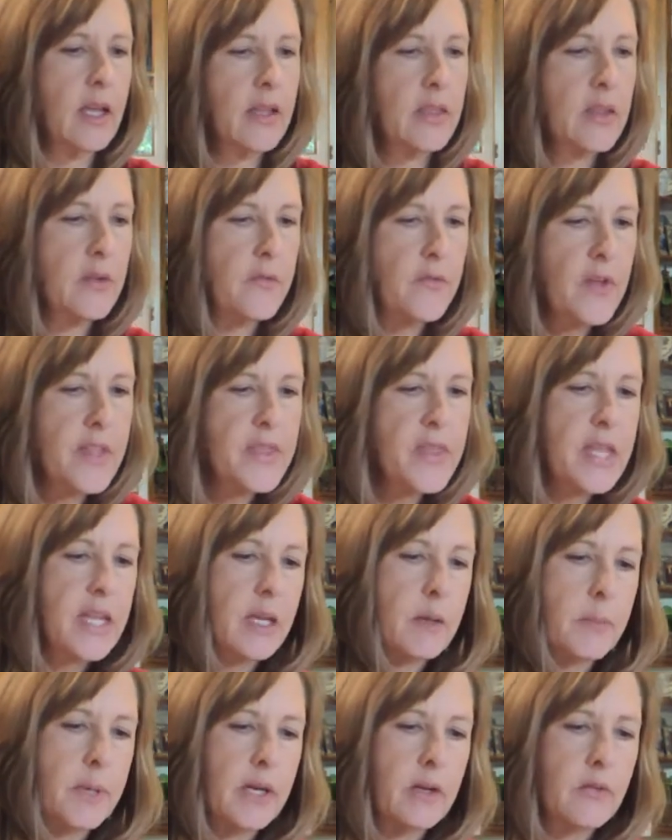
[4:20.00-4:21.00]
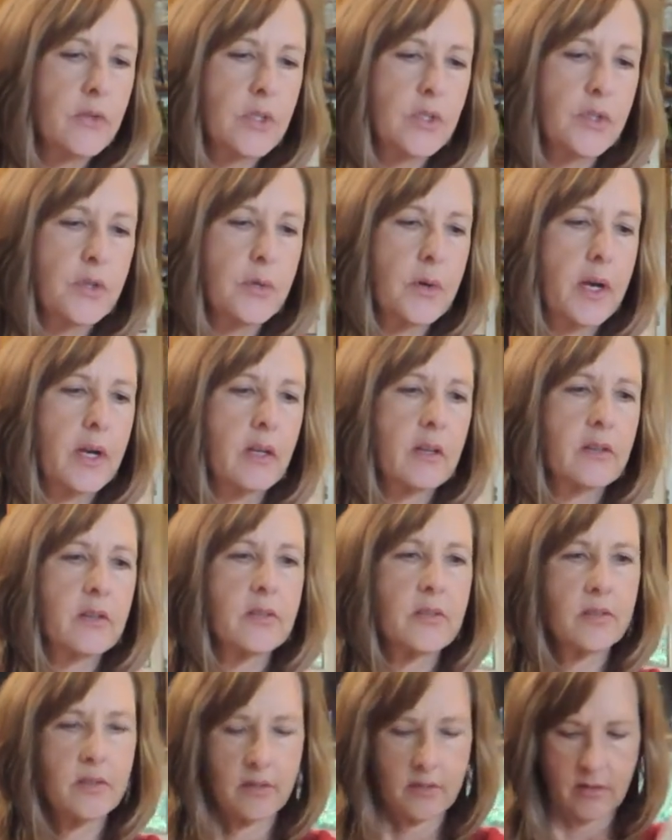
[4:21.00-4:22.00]
And the fun thing about the
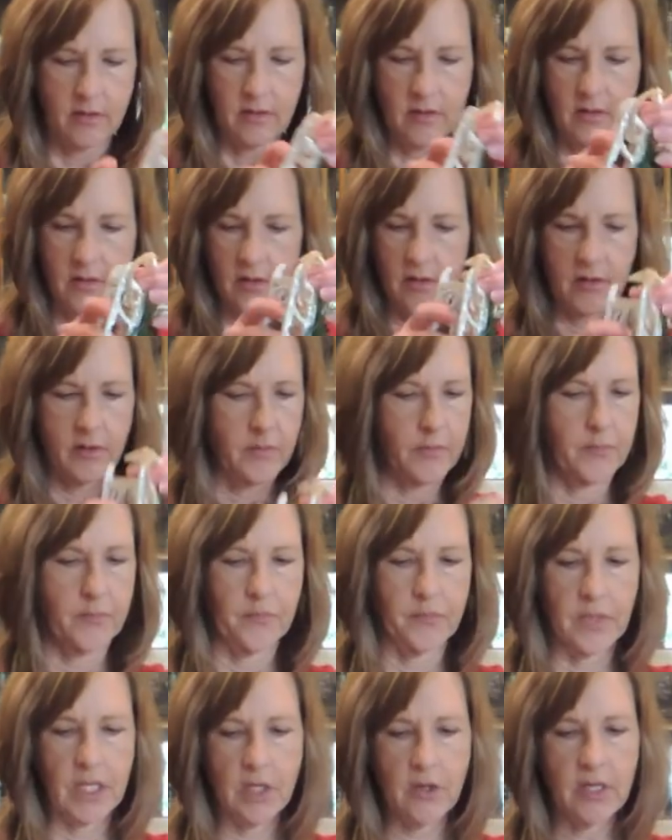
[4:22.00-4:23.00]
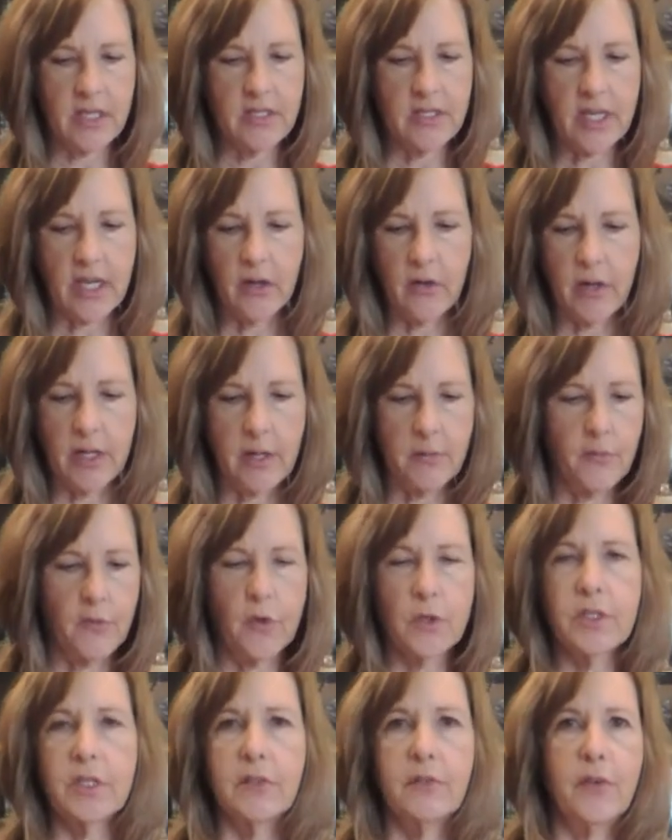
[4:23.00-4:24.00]
trucks, you can decorate them
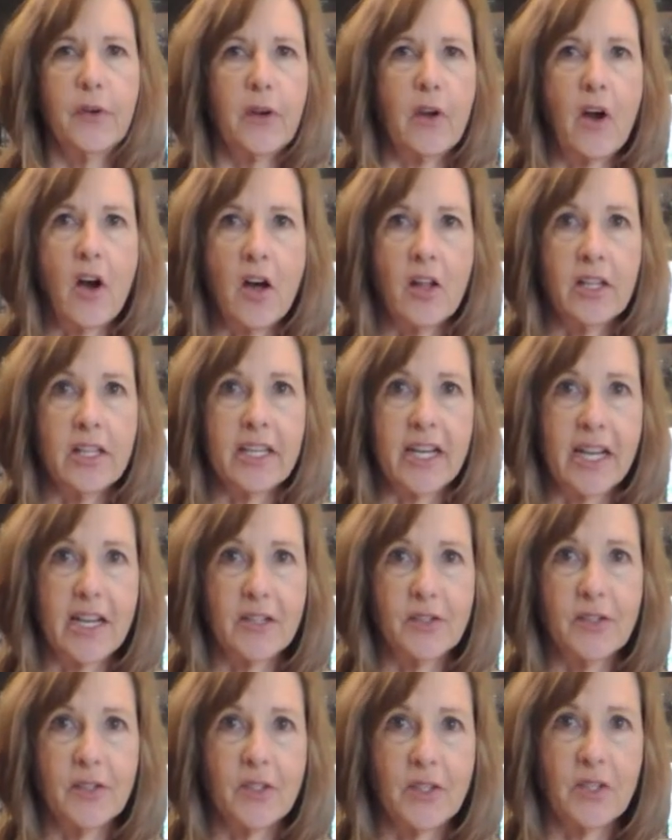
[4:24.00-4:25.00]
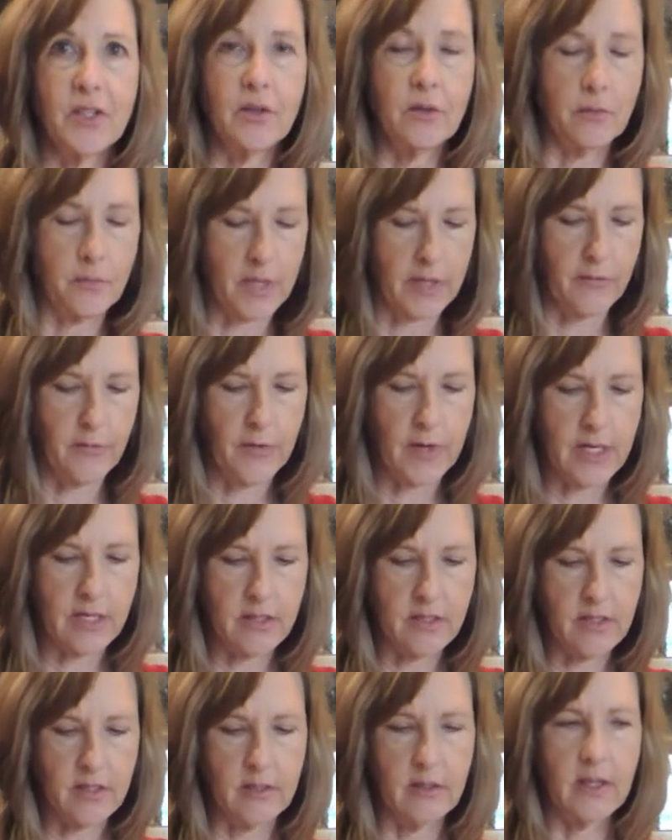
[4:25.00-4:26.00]
for different holidays too. My
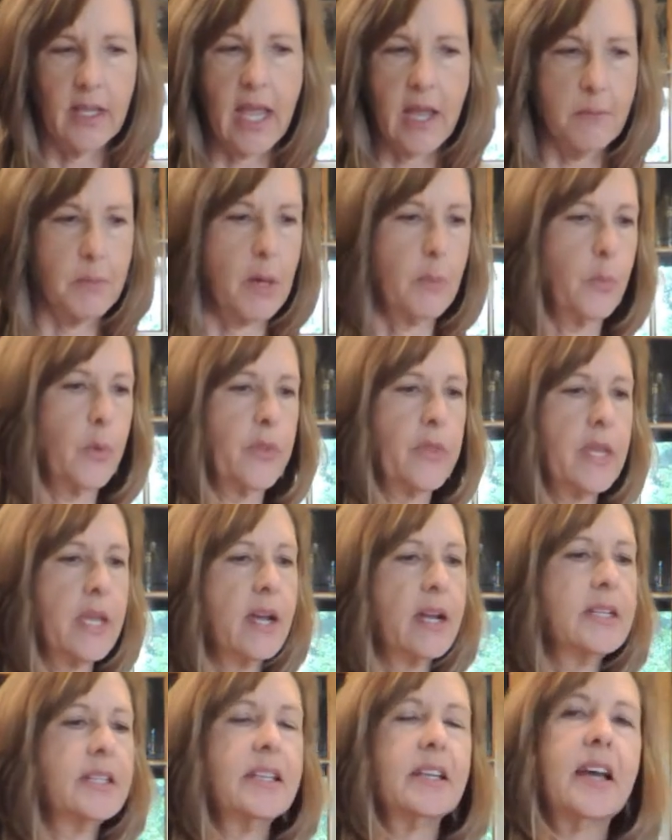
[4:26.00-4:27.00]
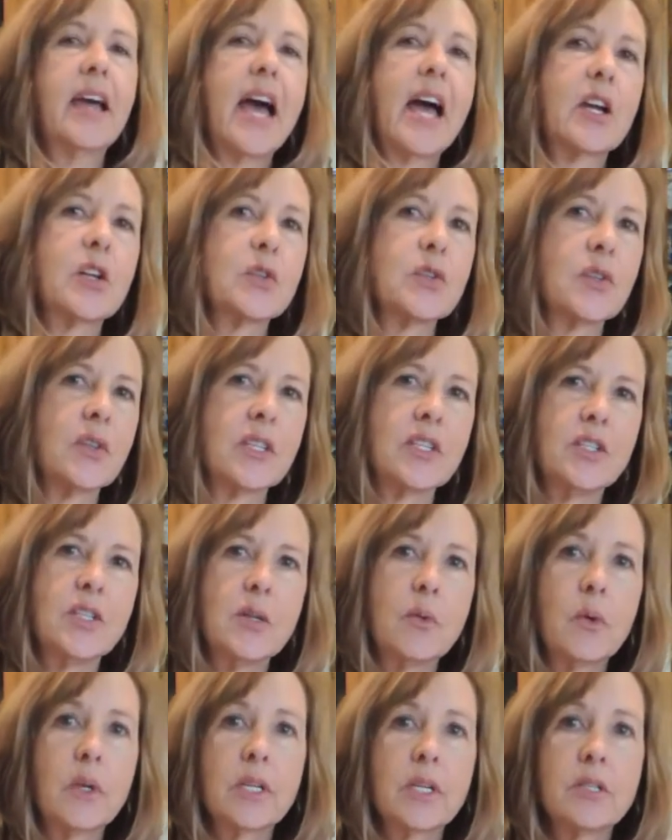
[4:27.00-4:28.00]
friend came up with the idea actually.
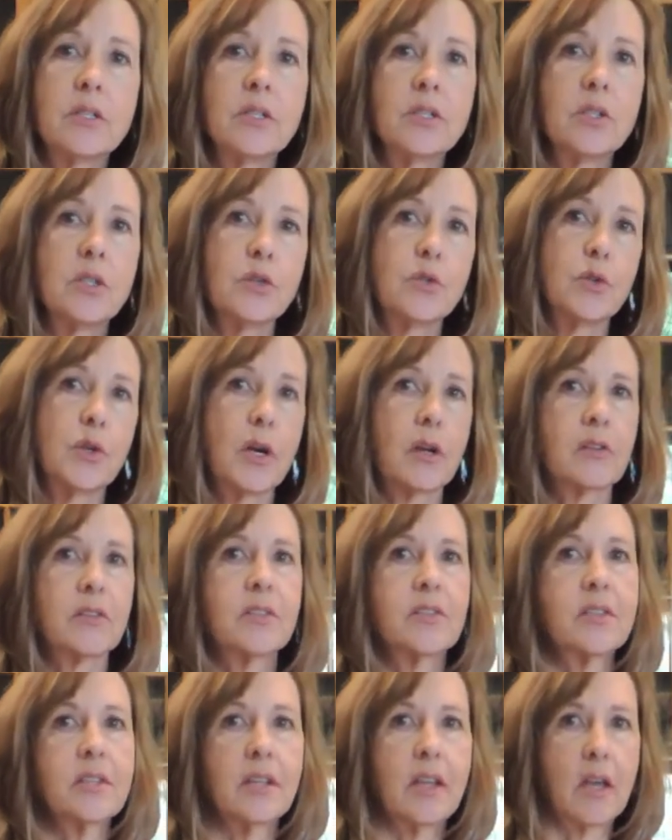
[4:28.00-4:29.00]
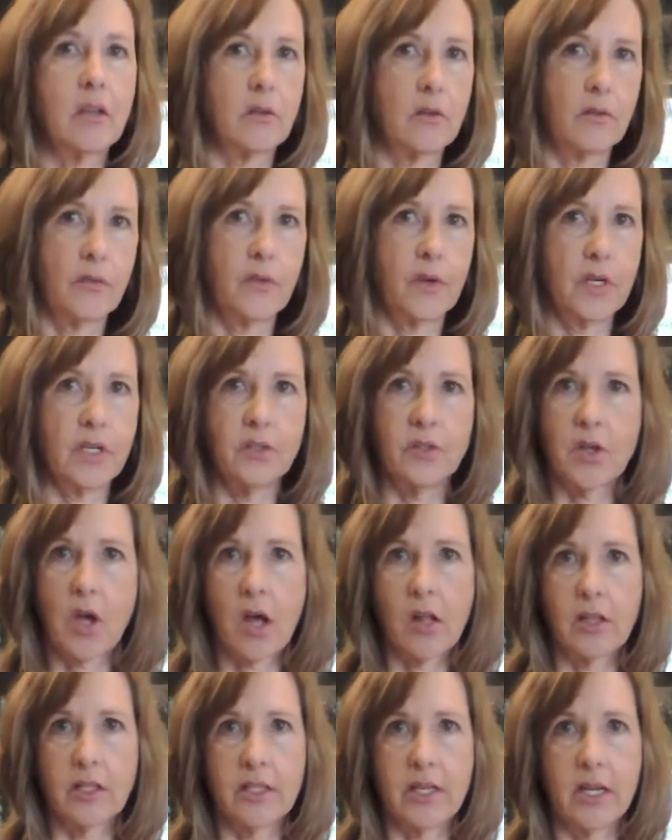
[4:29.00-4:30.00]
She wanted to do trucks together for each
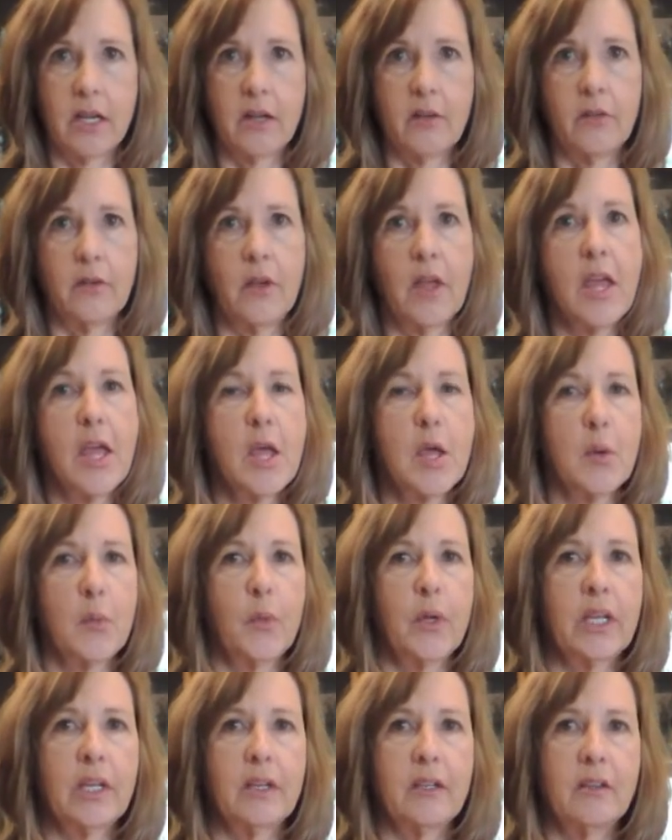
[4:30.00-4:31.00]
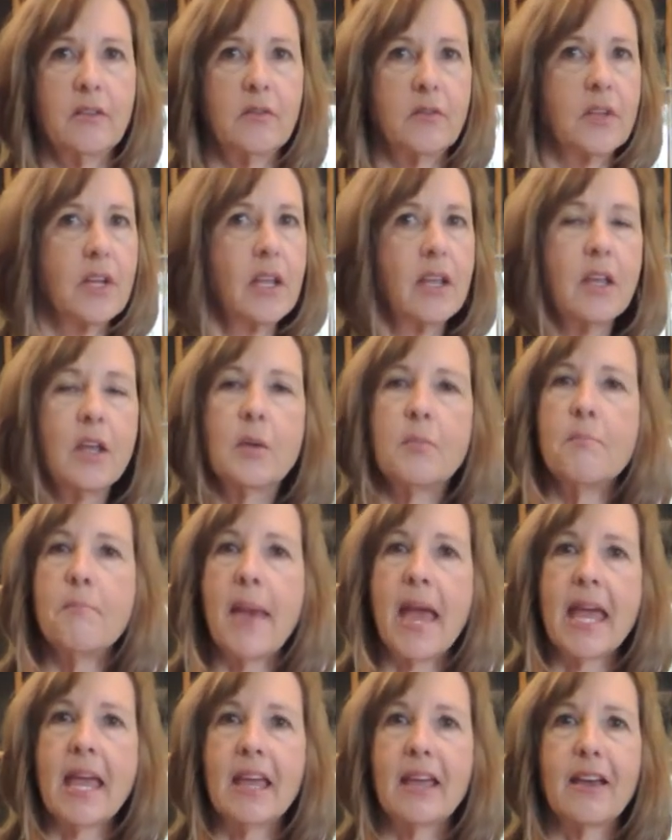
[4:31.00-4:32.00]
holiday. We could
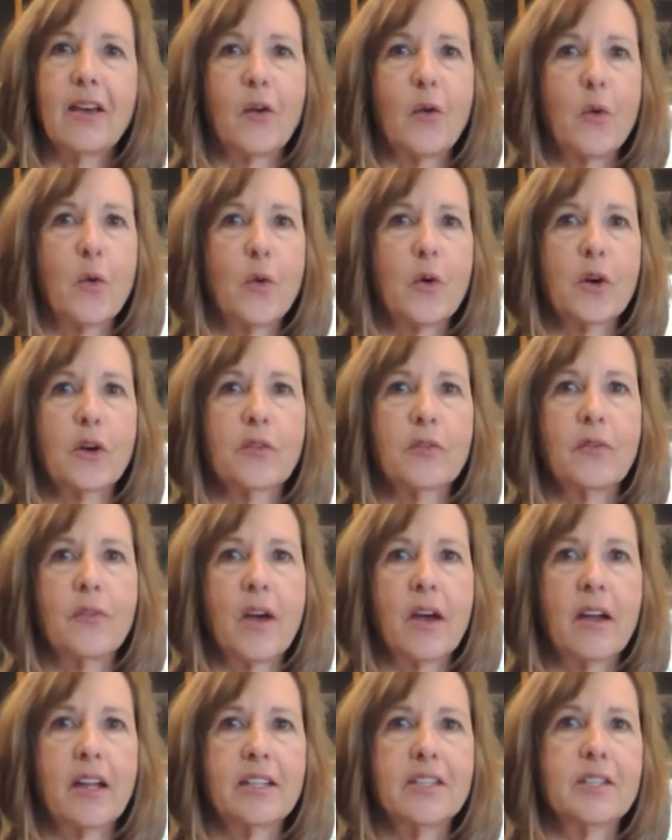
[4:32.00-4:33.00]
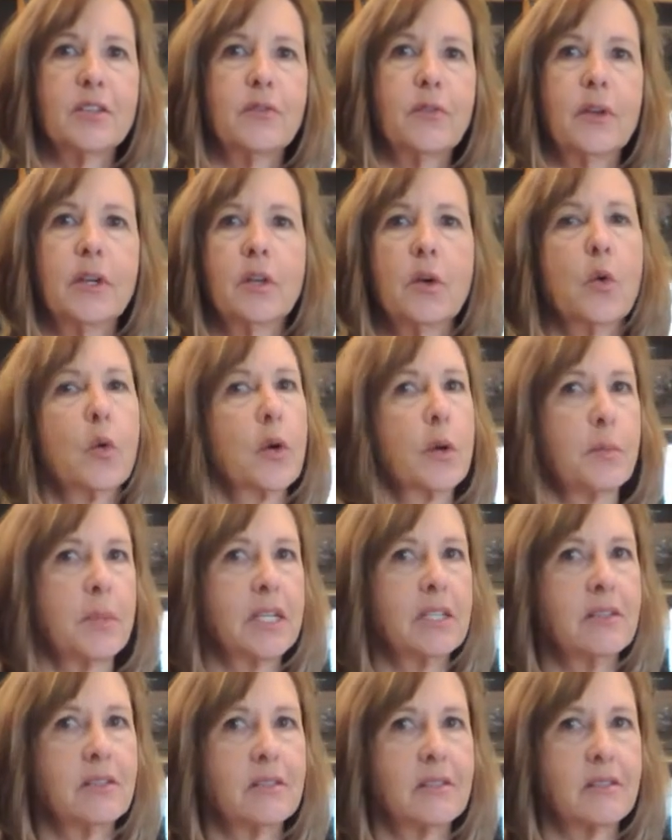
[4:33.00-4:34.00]
make or find different
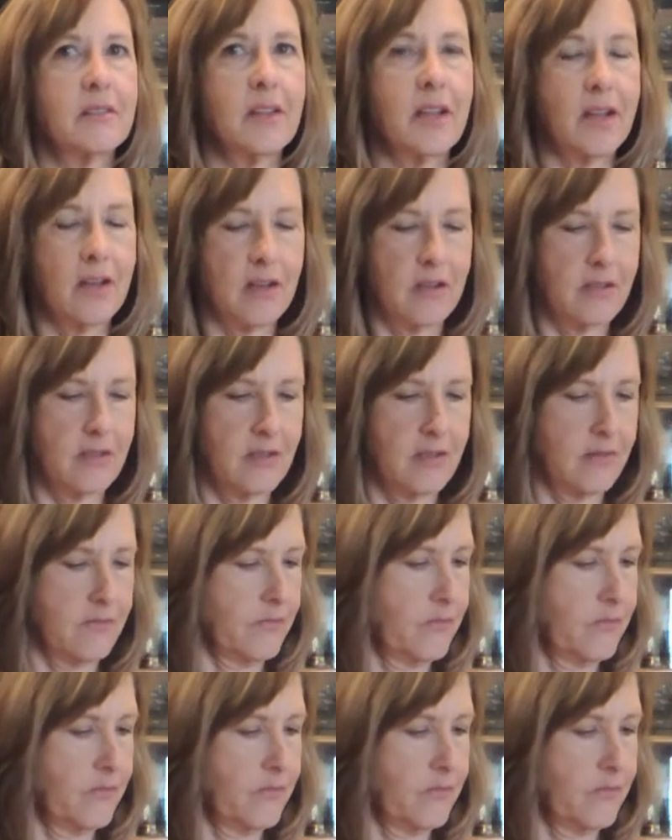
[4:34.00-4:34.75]
ornaments and